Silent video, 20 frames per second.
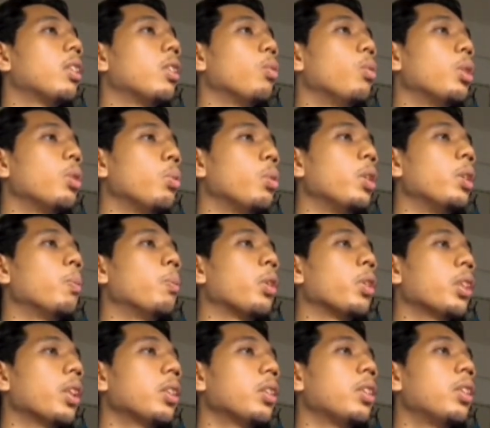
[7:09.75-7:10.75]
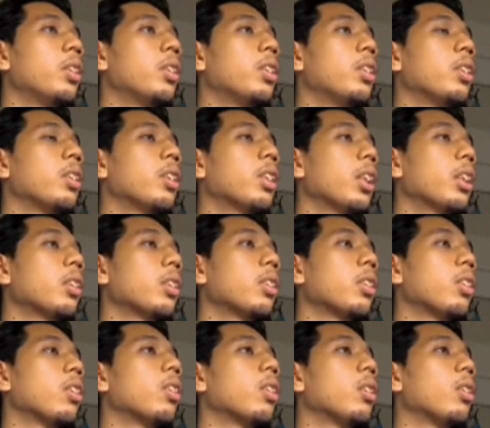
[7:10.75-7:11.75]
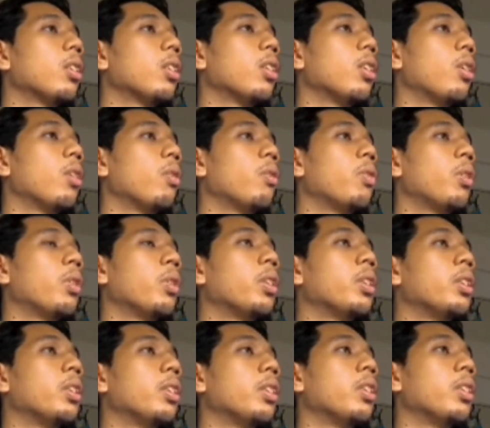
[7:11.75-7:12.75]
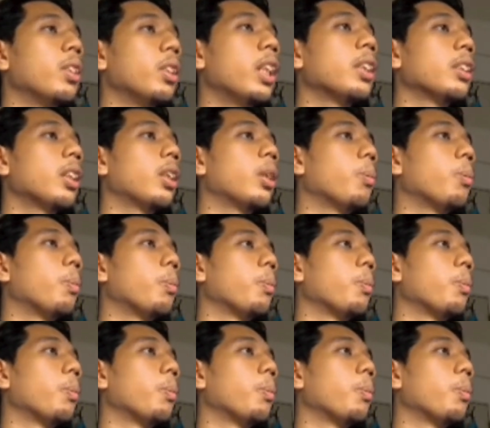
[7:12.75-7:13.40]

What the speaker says: which will process the task for the next step.